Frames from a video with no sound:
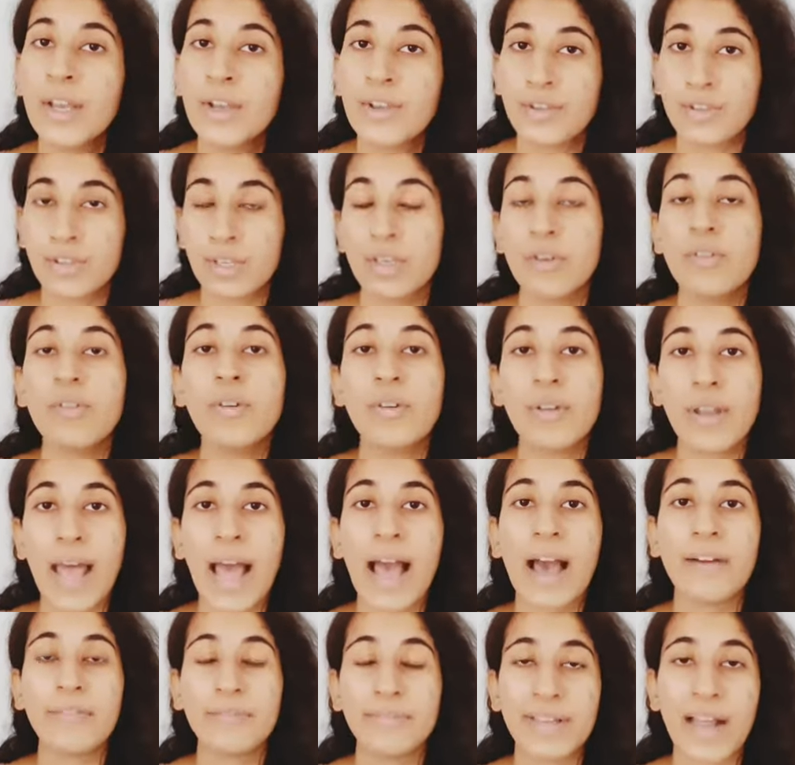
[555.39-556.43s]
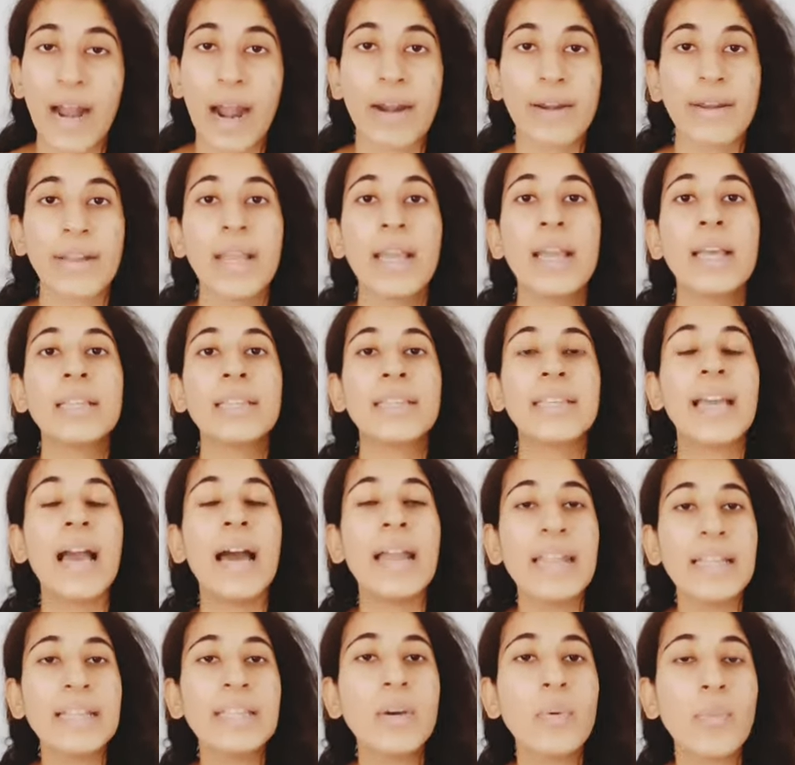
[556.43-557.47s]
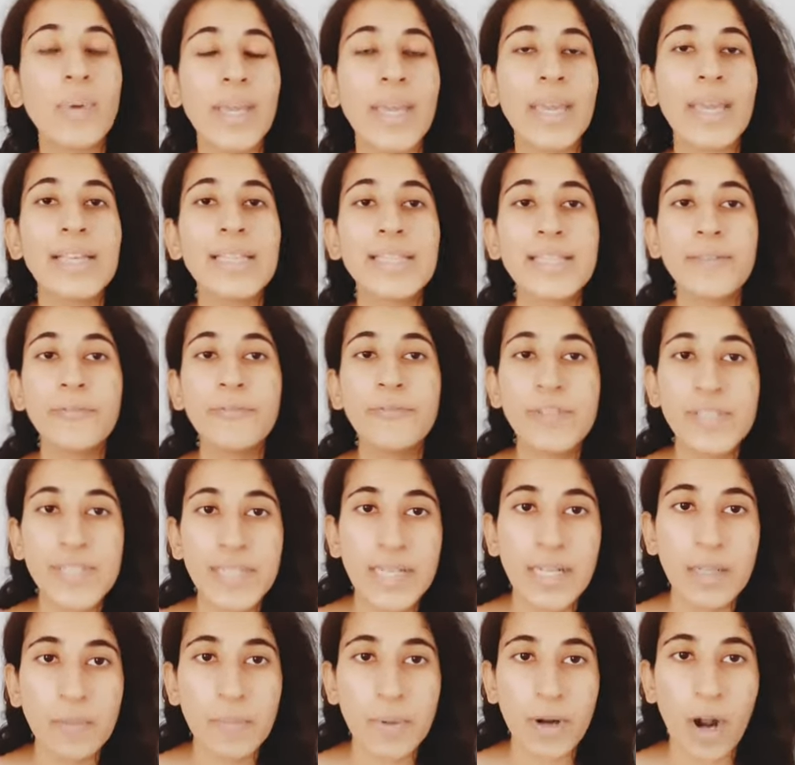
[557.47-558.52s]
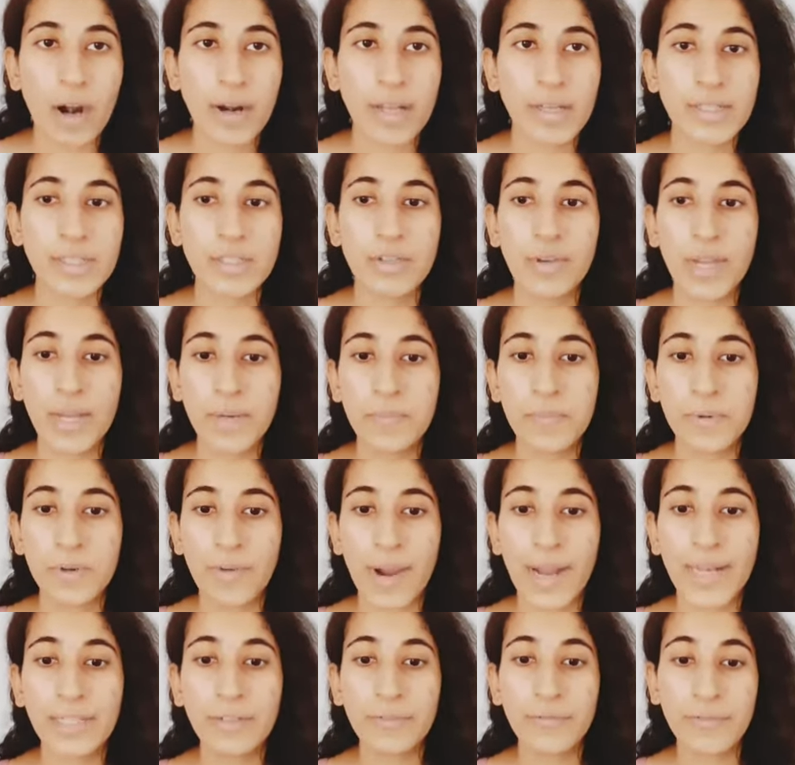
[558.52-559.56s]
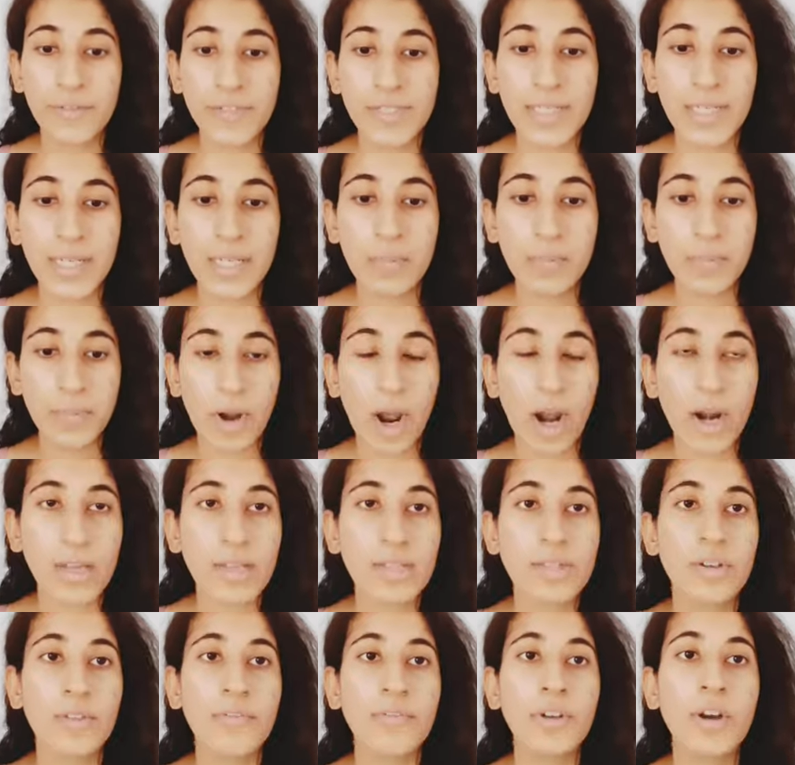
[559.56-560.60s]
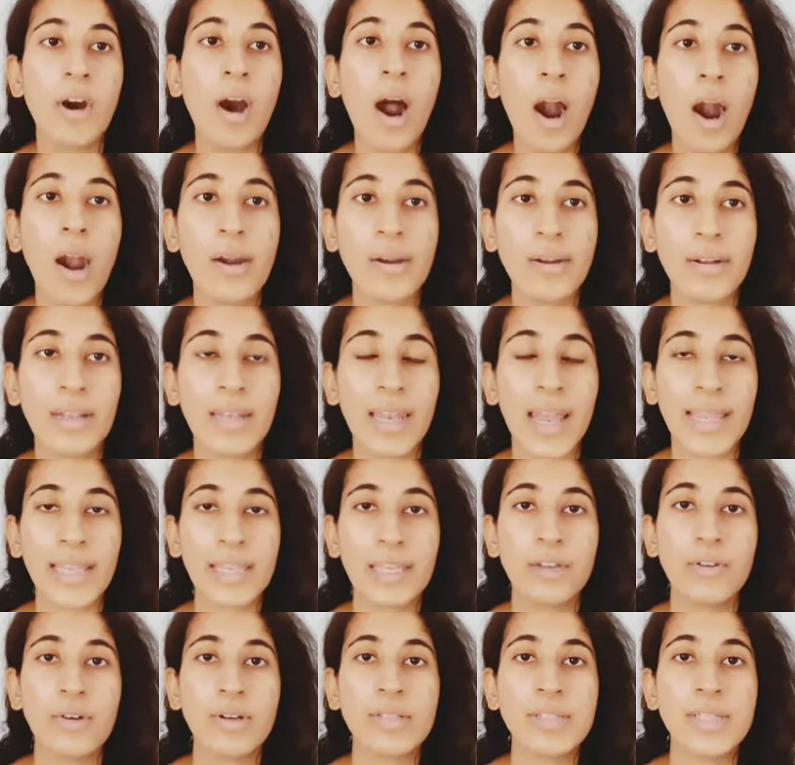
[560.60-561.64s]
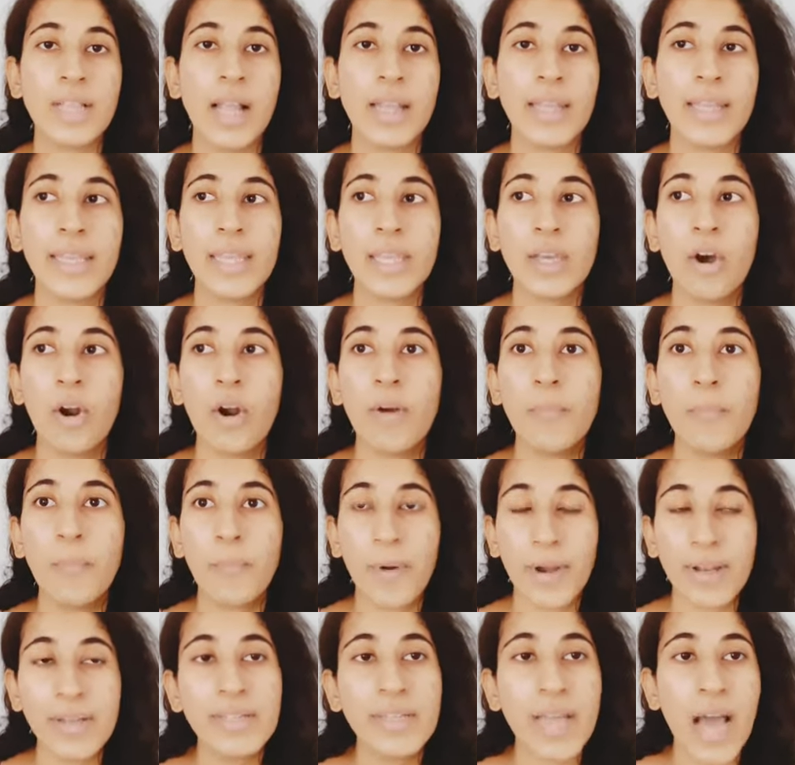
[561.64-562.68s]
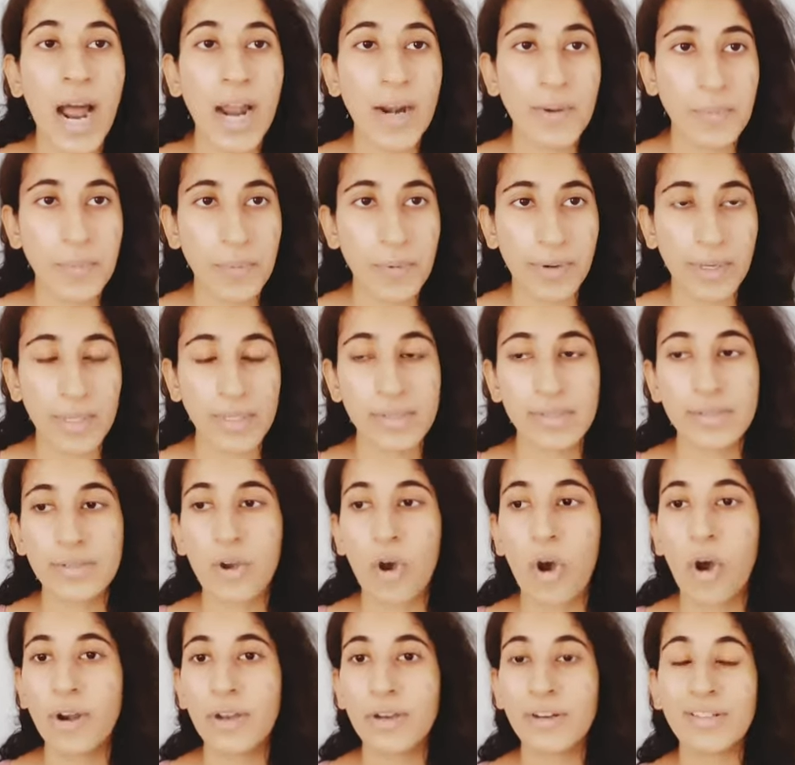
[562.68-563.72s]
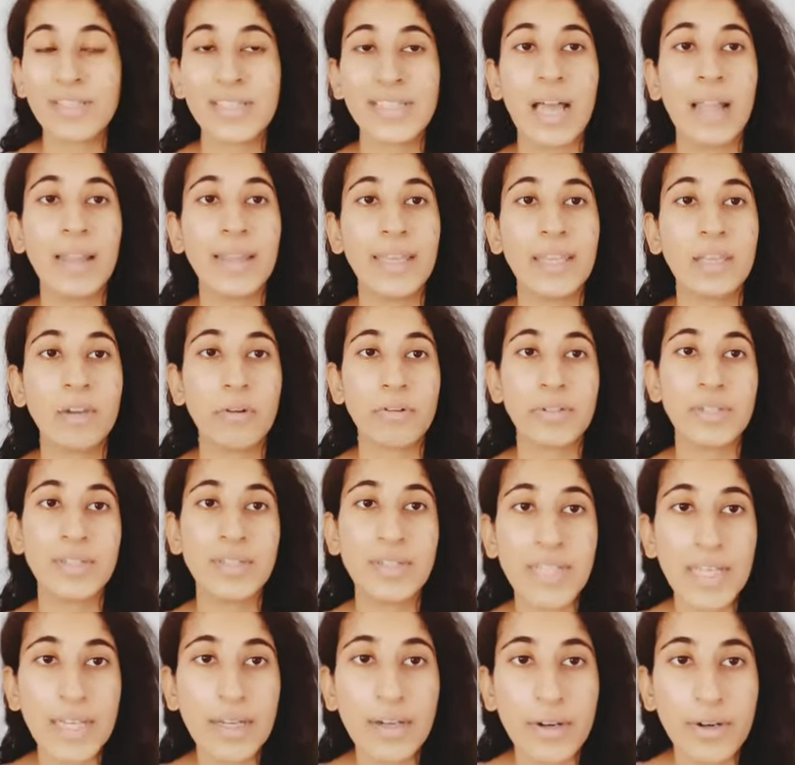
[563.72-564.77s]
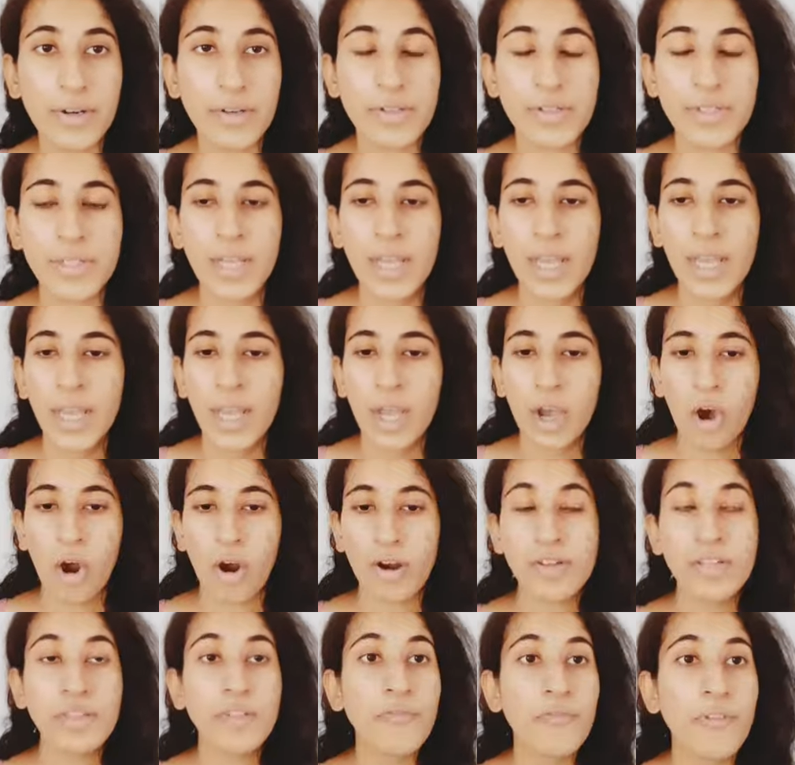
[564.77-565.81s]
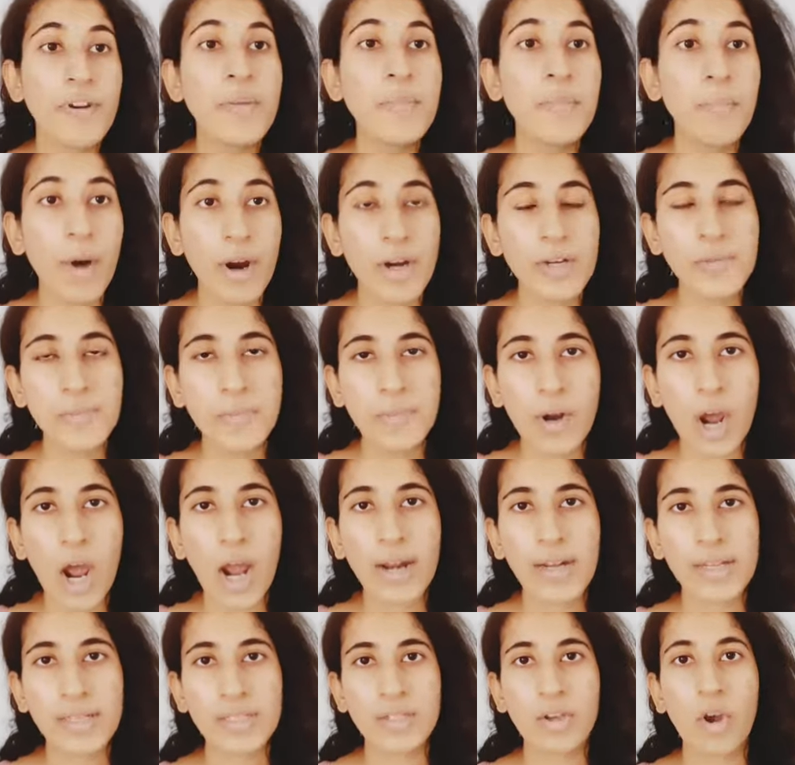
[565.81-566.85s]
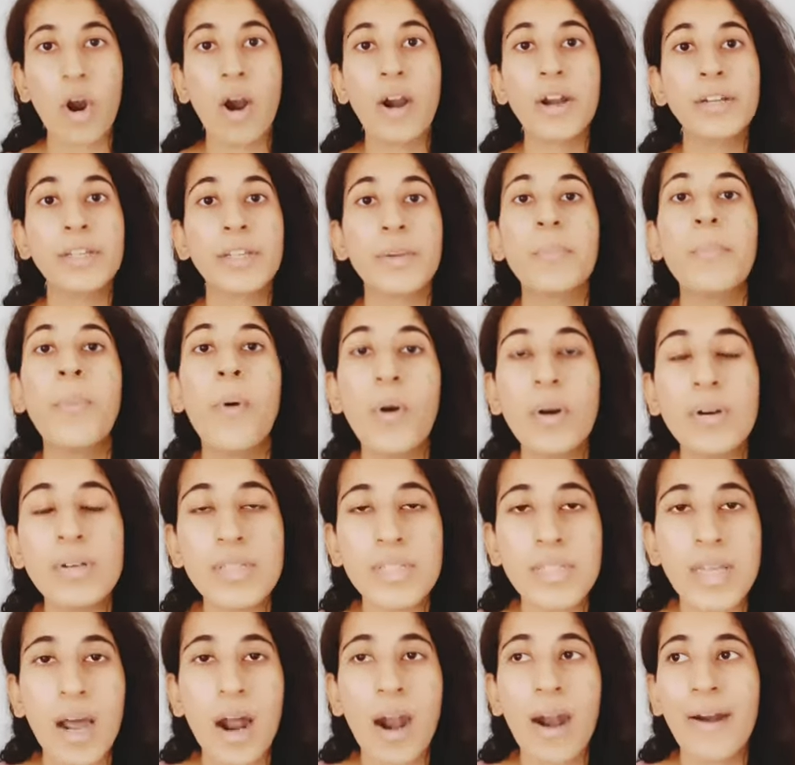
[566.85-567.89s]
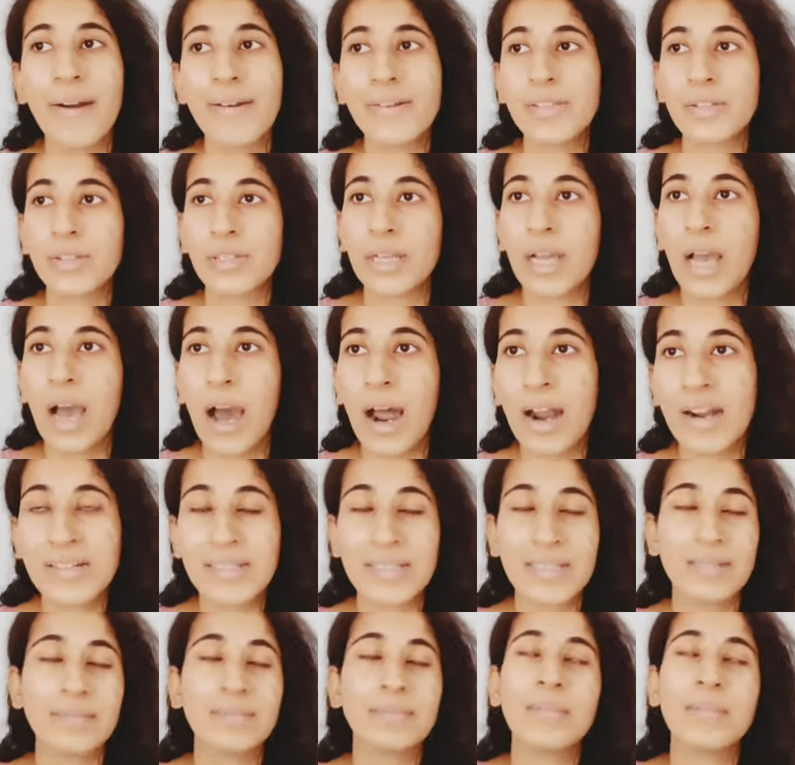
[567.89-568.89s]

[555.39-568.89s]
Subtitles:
So you could have that. The another way is the physical products. You can provide the physical products of your art, like you're selling your art prints, or you're selling your stickers or different merch products or the postcards or the cards.